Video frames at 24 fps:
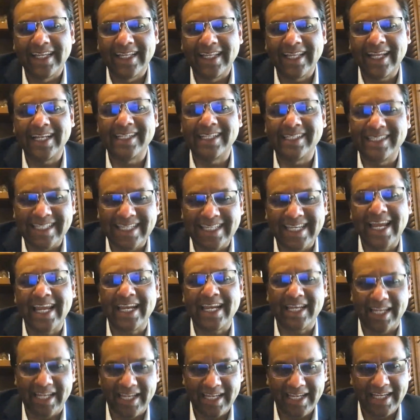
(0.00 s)
that is
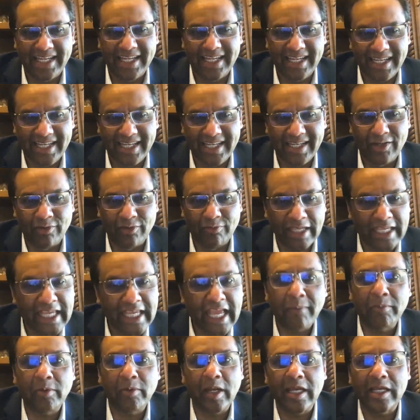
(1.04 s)
yet to be
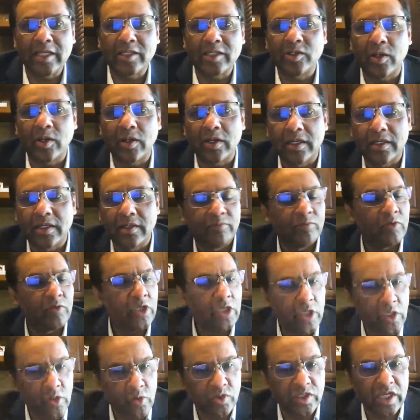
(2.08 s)
capitalized on.
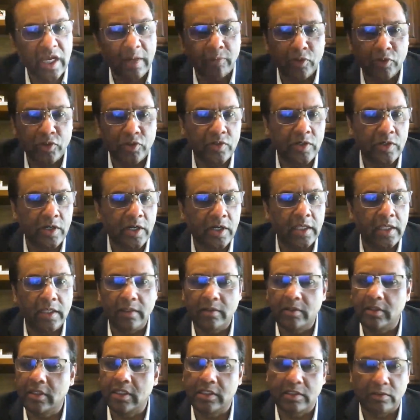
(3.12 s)
Huge
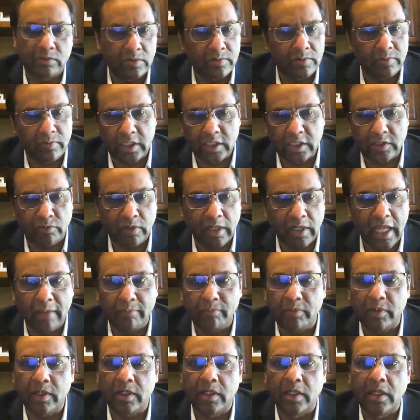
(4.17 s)
opportunity. This will
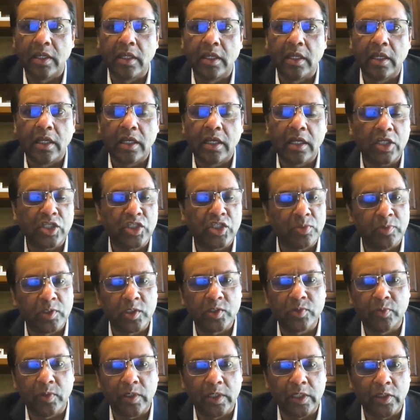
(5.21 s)
happen.
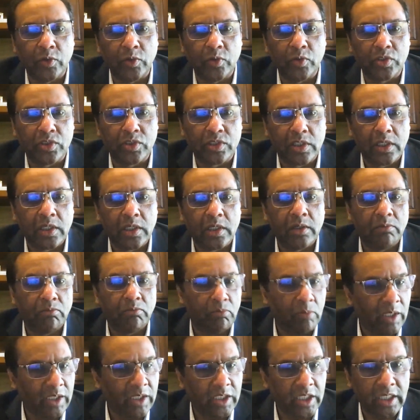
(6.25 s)
Customers will use
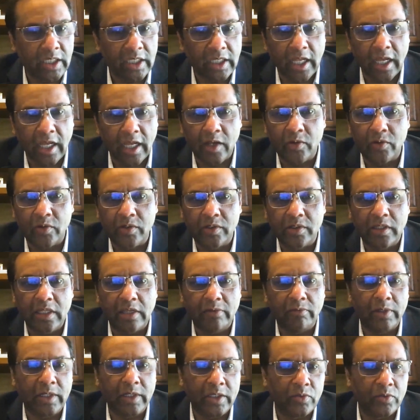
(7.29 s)
multi-cloud. They
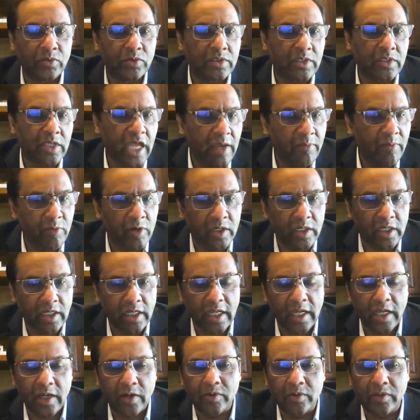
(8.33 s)
will use hybrid
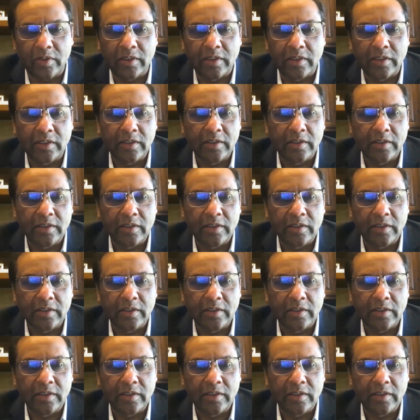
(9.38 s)
cloud.